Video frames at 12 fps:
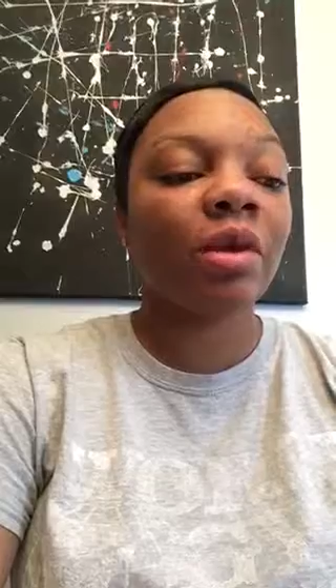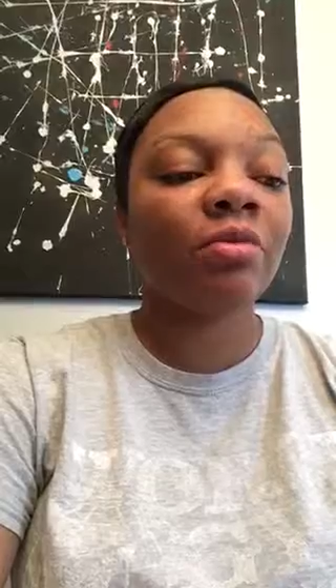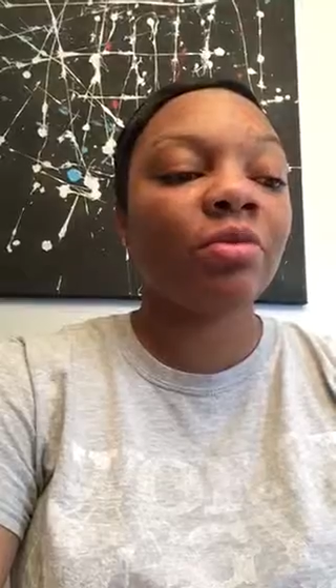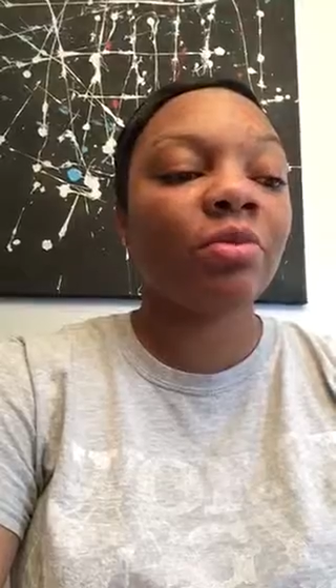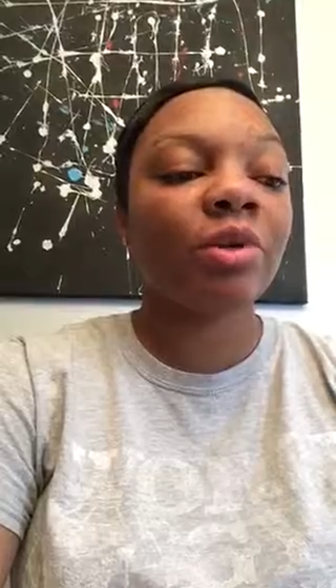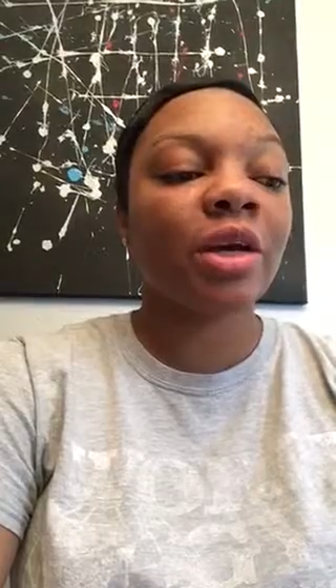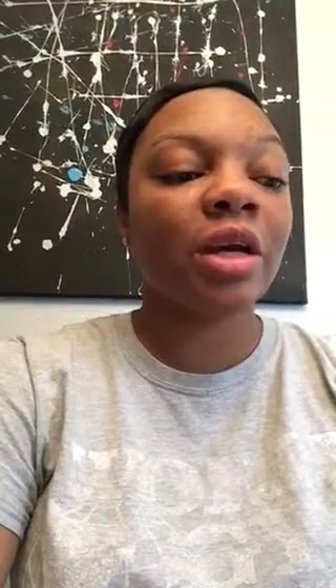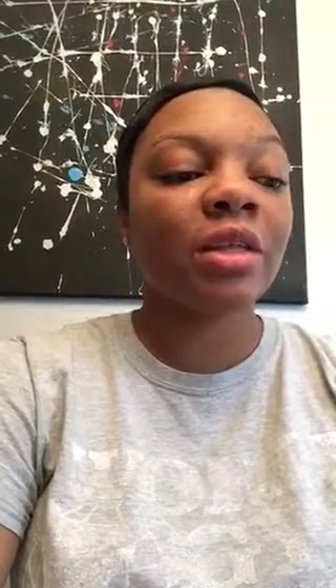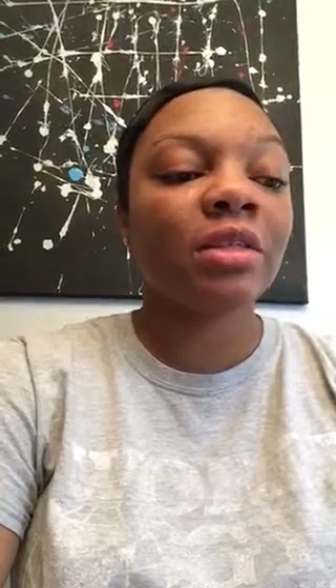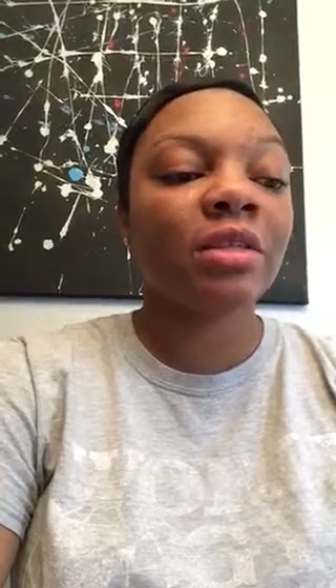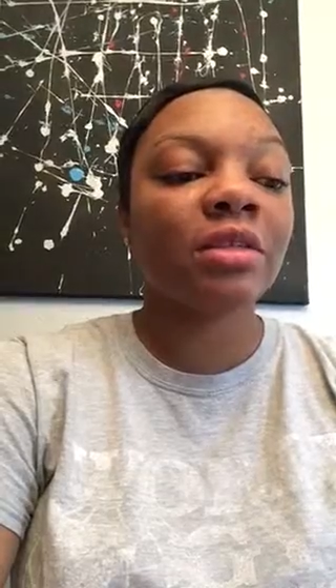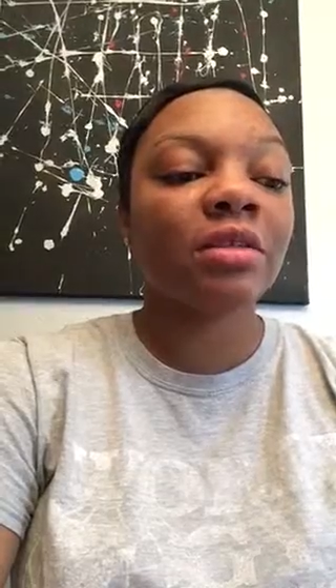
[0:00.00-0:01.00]
painful
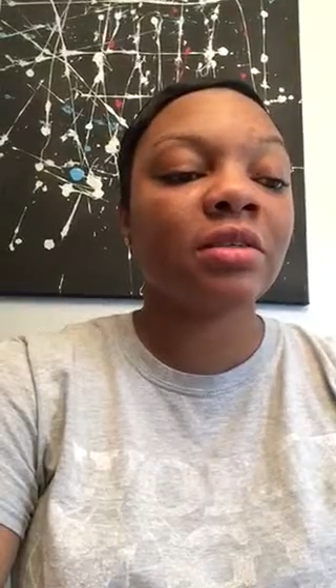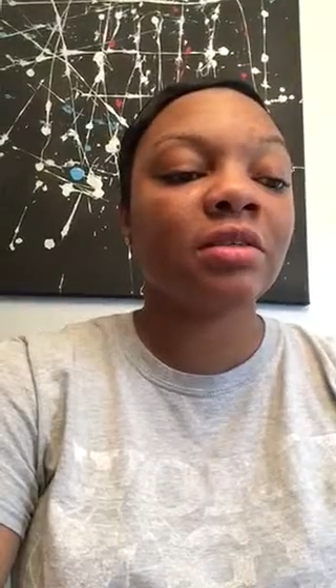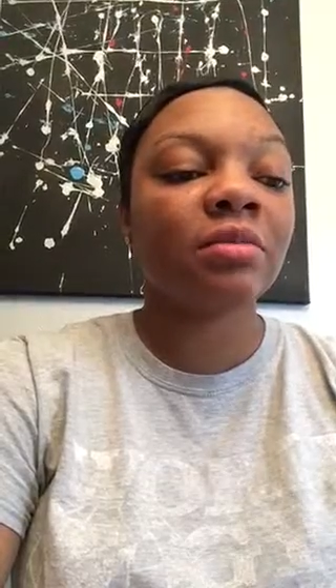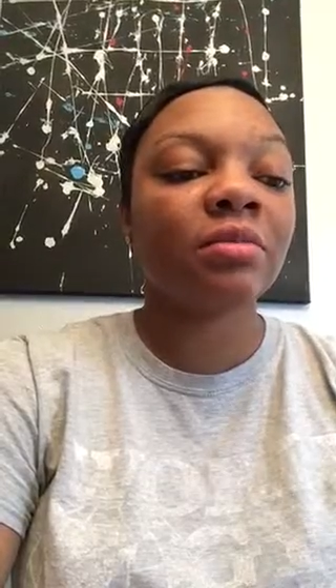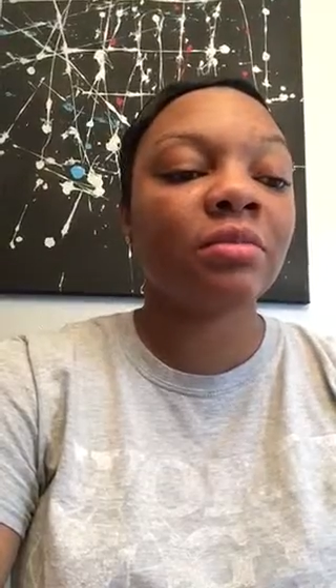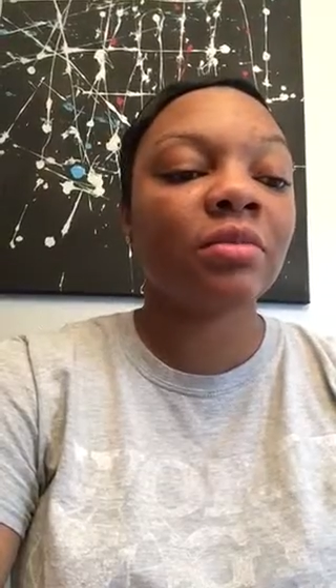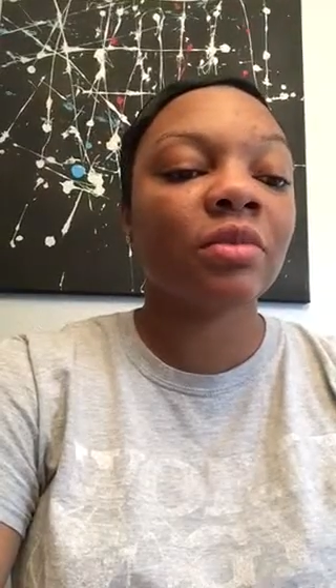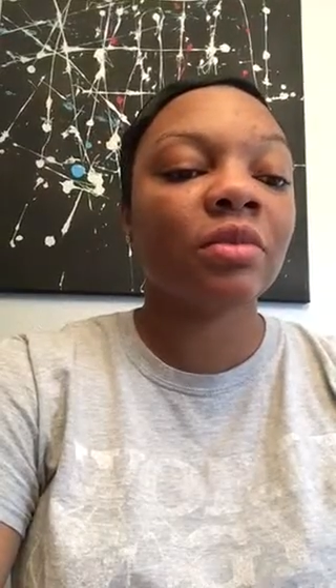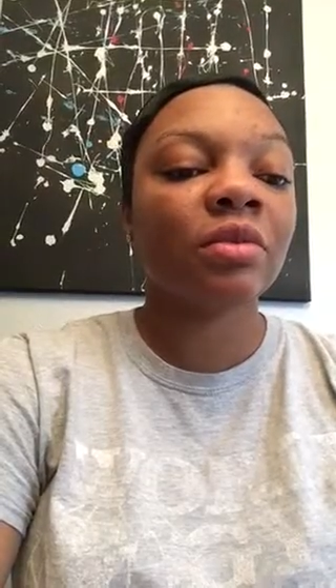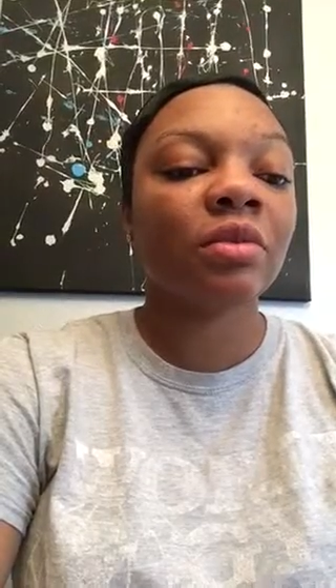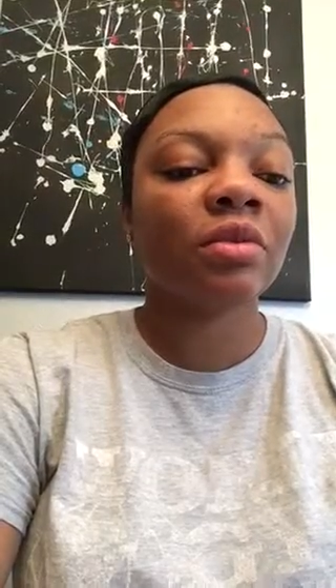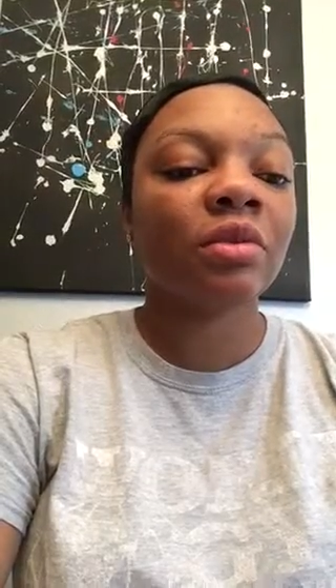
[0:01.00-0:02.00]
realities.
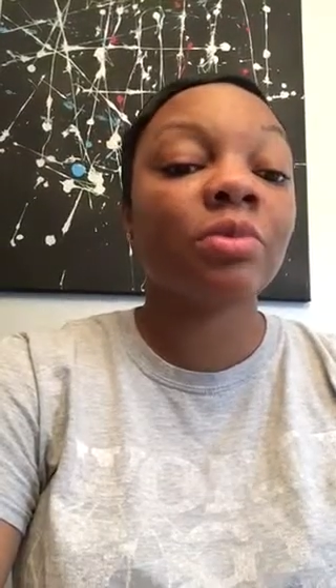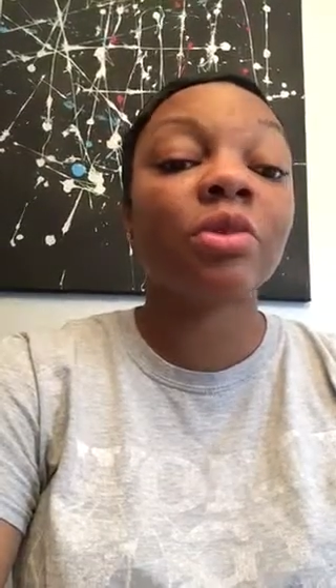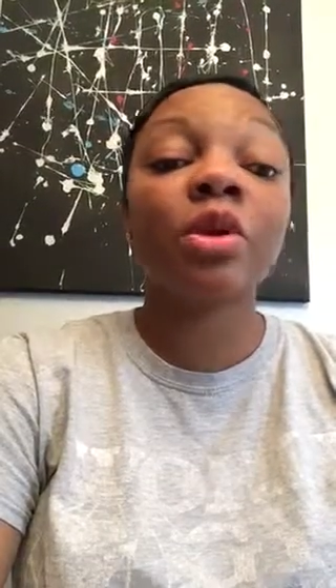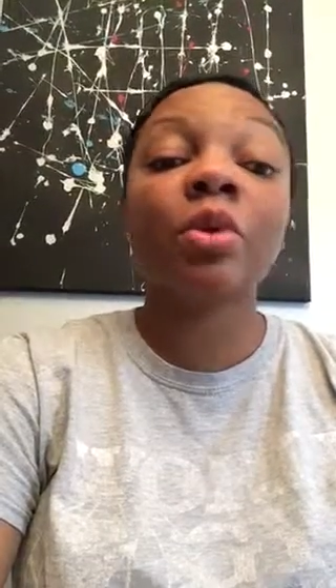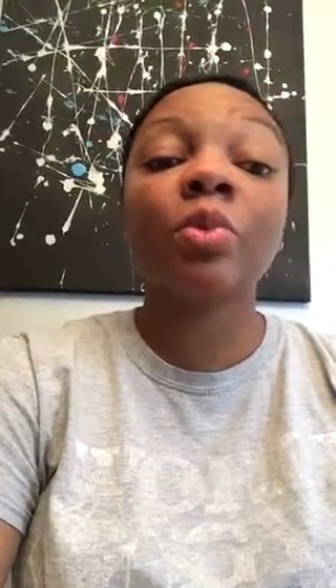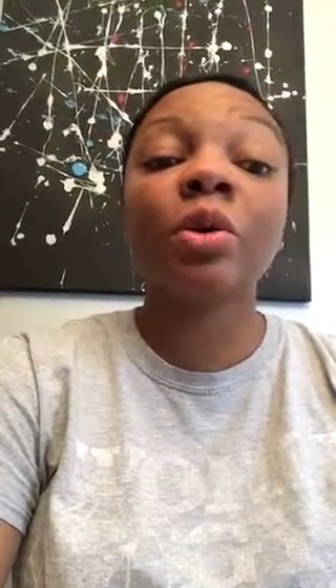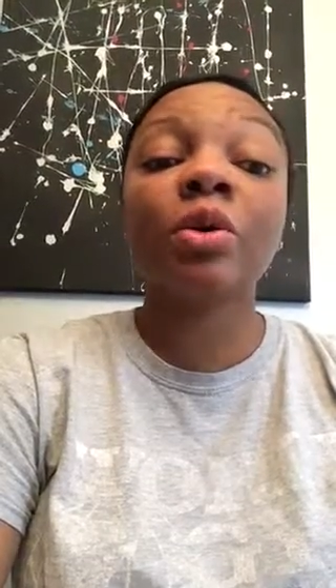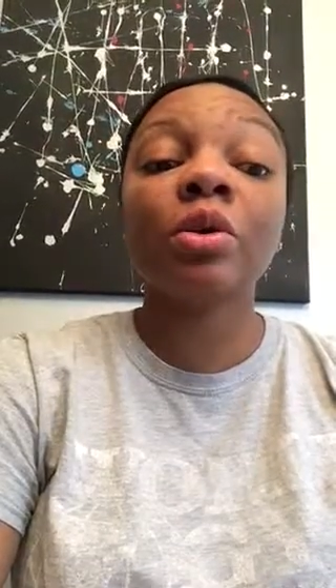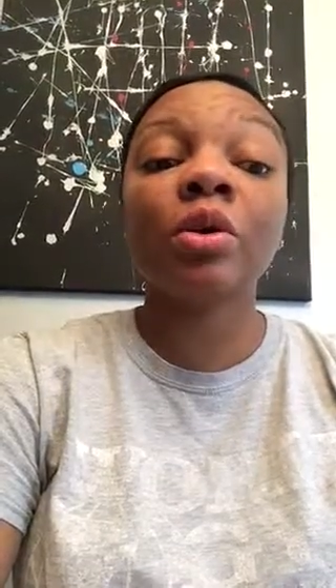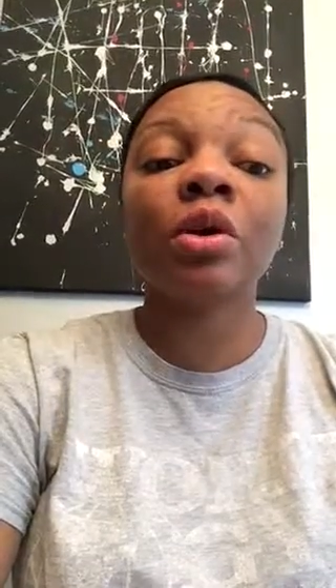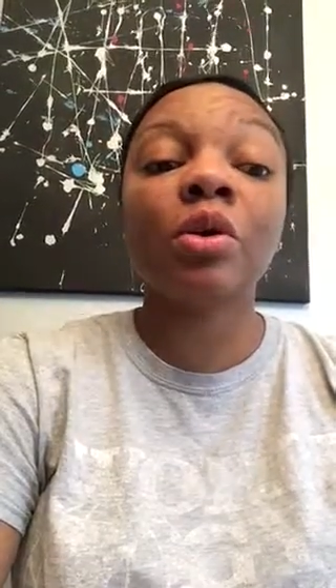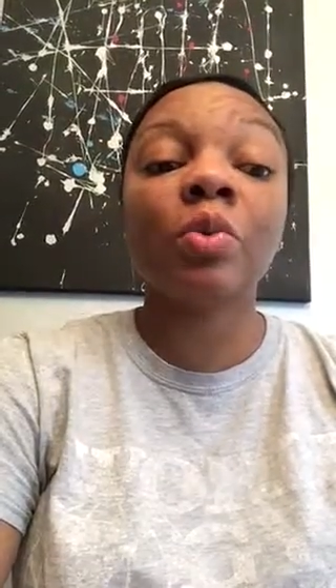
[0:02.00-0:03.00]

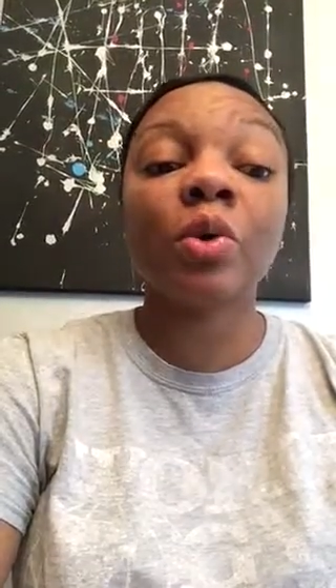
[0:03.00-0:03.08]
A